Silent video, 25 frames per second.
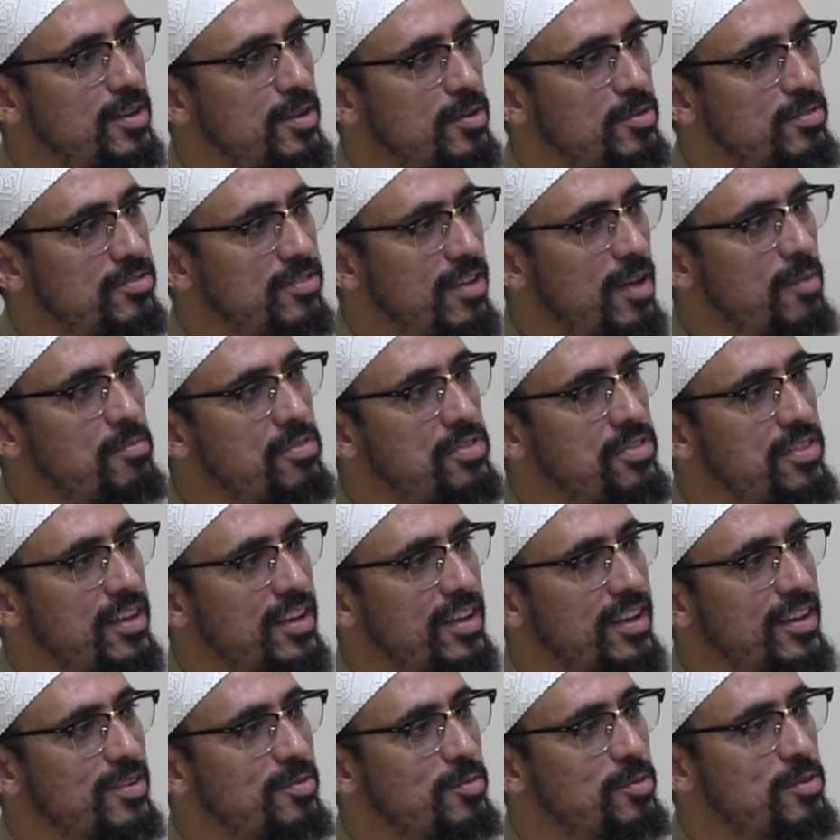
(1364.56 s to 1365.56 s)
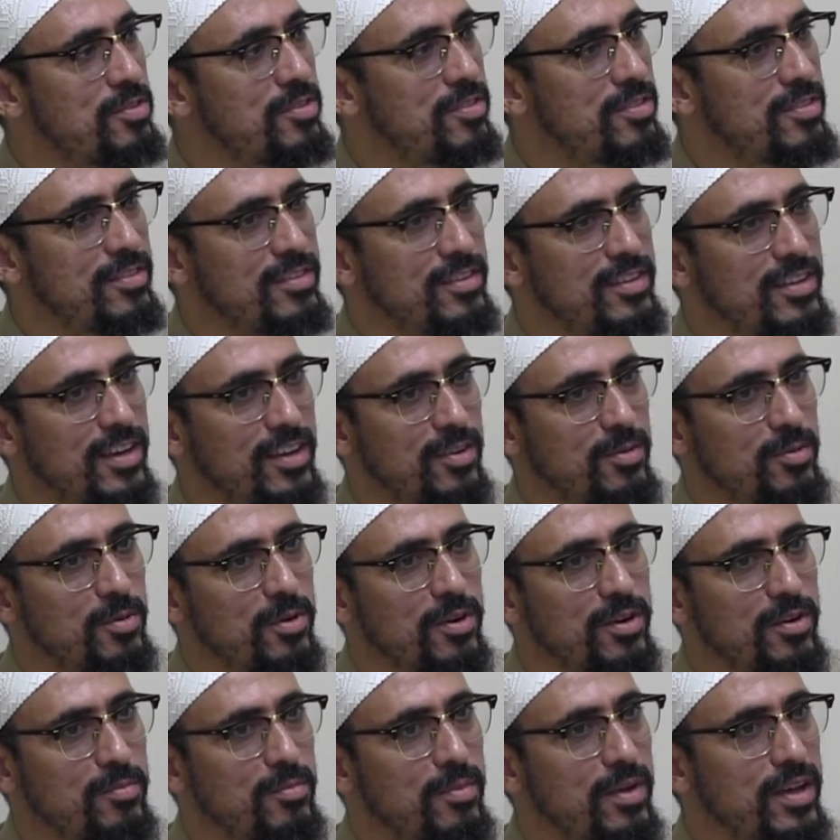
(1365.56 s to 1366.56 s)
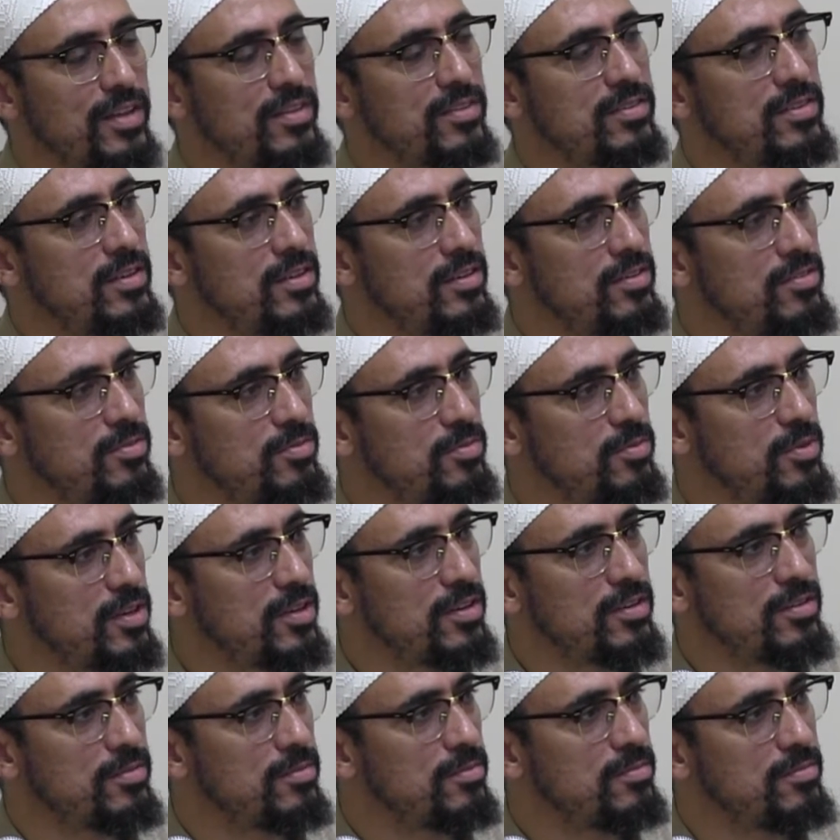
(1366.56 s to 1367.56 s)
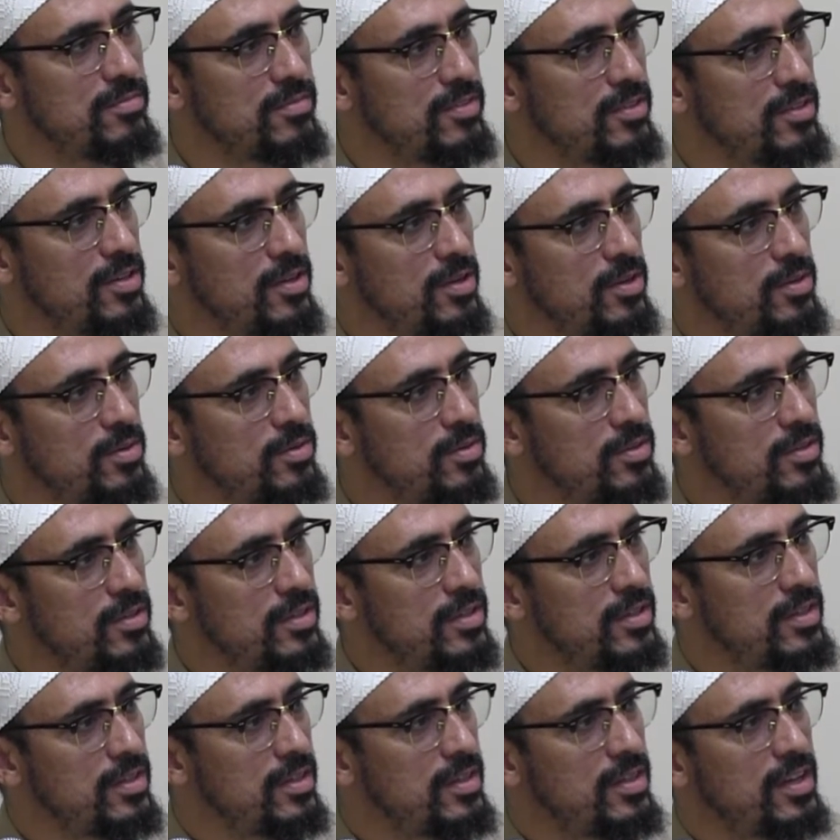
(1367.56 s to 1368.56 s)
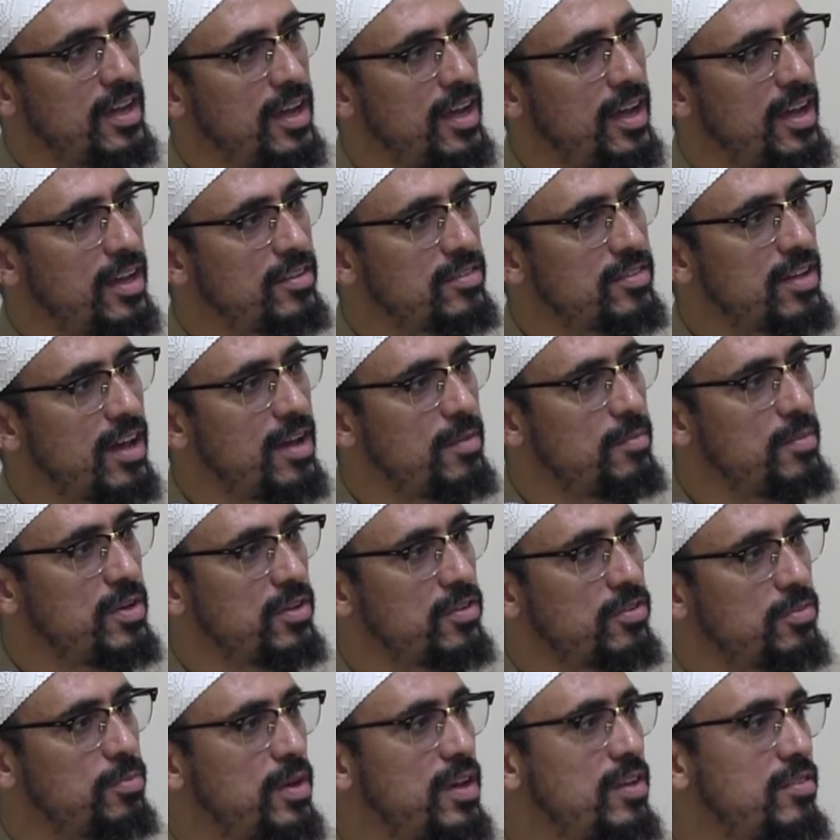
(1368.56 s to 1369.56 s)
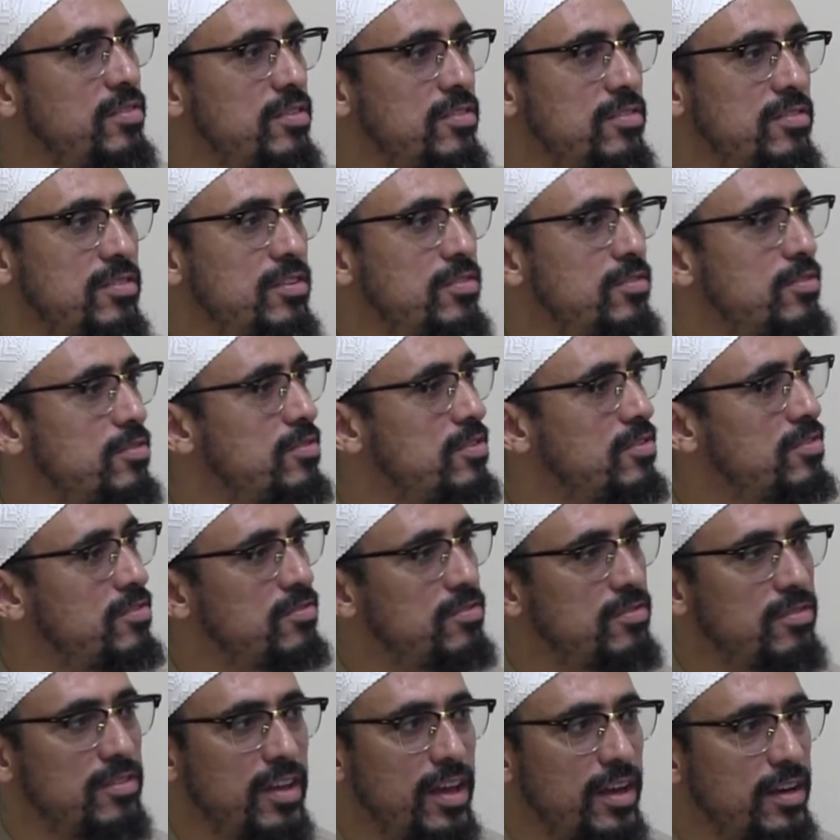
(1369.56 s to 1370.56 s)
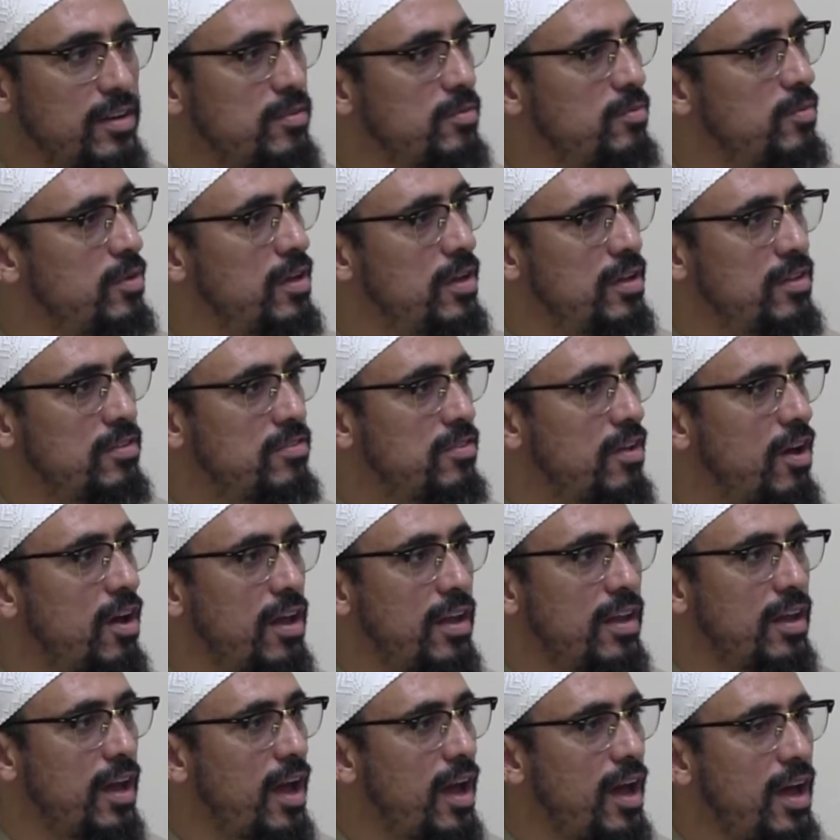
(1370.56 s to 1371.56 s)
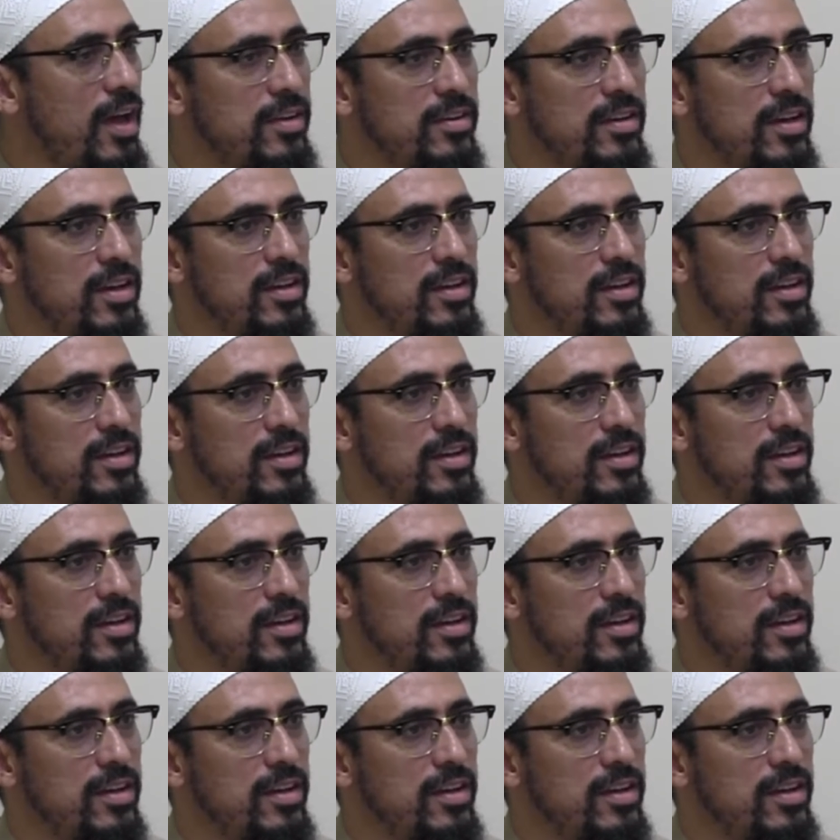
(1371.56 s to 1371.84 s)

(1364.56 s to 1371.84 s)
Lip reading: something with, we're going to make these weird, anti-male spaces. These are just like salihat.